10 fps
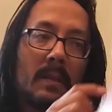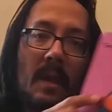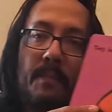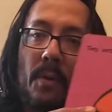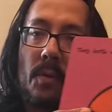
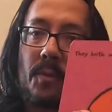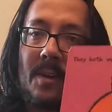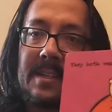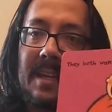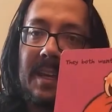They both
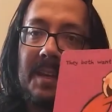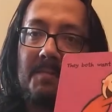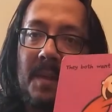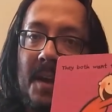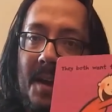want to
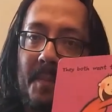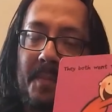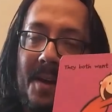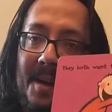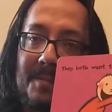eat me
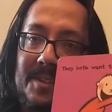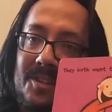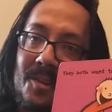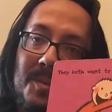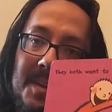up. I'm
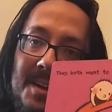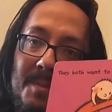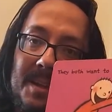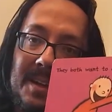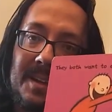so
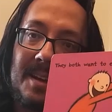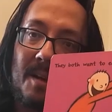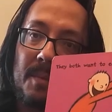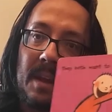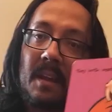yummy,
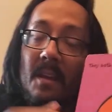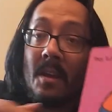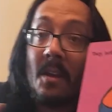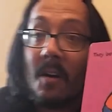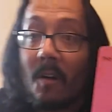yummy.
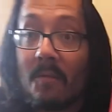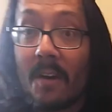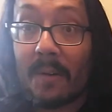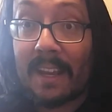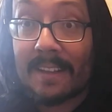Oh
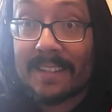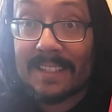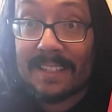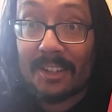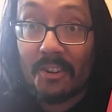no, kids,
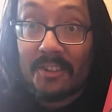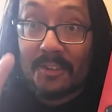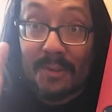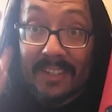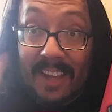this has turned
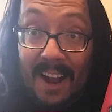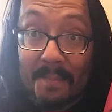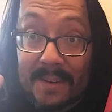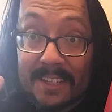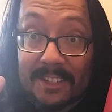into a
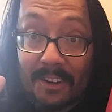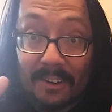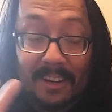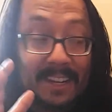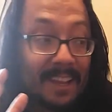zombie
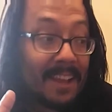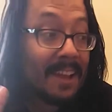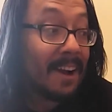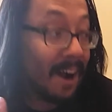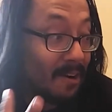story.
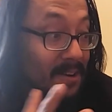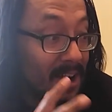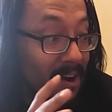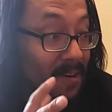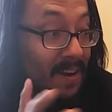
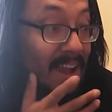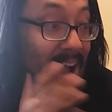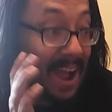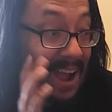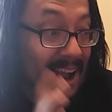Oh
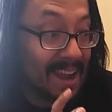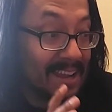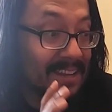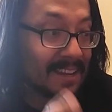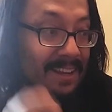no,
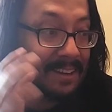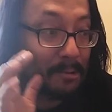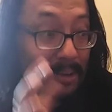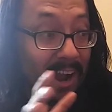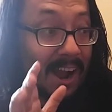hide!
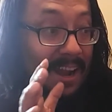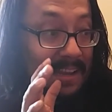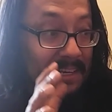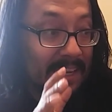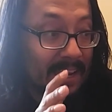
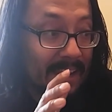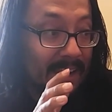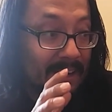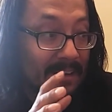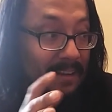Run,
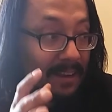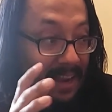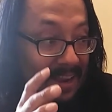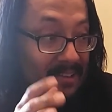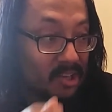kid!
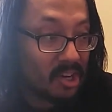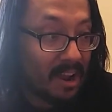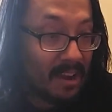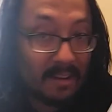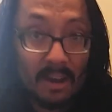
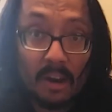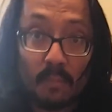Headshot!